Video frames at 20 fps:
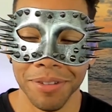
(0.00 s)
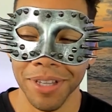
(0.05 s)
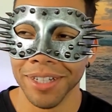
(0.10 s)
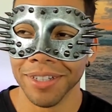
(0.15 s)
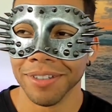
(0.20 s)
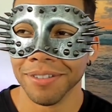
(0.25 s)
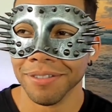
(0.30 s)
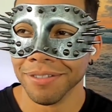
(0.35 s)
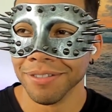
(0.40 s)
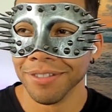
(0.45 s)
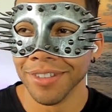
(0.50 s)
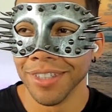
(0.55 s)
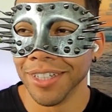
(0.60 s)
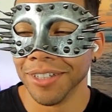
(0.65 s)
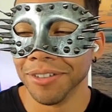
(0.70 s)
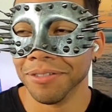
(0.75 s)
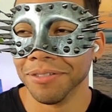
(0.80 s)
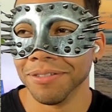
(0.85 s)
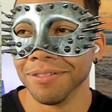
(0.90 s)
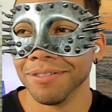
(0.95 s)
Like,
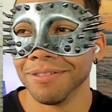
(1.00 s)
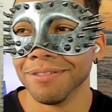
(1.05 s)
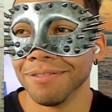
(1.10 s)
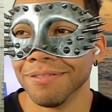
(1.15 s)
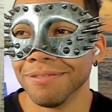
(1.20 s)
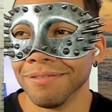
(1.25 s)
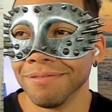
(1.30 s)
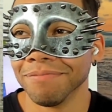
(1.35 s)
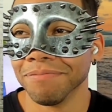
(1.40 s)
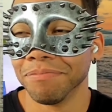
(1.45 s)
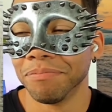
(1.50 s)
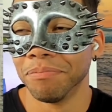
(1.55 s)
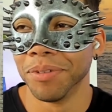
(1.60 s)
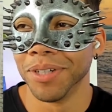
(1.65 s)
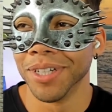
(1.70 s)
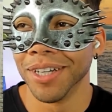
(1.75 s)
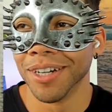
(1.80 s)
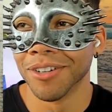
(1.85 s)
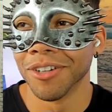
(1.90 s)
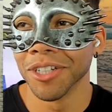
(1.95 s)

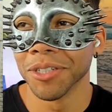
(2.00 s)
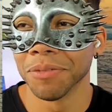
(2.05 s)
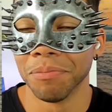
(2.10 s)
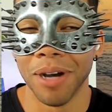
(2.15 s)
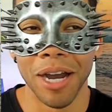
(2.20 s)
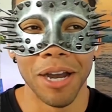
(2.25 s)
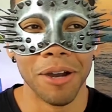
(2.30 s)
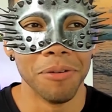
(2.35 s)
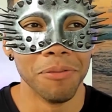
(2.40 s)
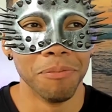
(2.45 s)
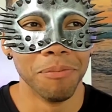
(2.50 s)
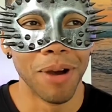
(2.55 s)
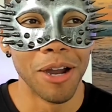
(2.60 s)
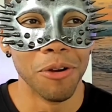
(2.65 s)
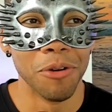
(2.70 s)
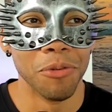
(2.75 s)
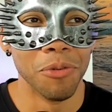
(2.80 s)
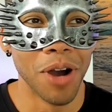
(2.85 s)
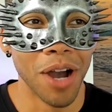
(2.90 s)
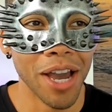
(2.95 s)
but of course my
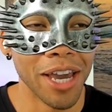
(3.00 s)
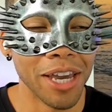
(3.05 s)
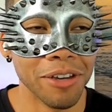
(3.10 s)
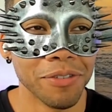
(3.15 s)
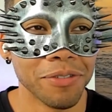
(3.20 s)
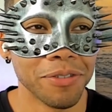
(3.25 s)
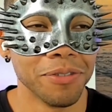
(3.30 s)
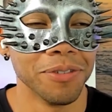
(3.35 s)
wife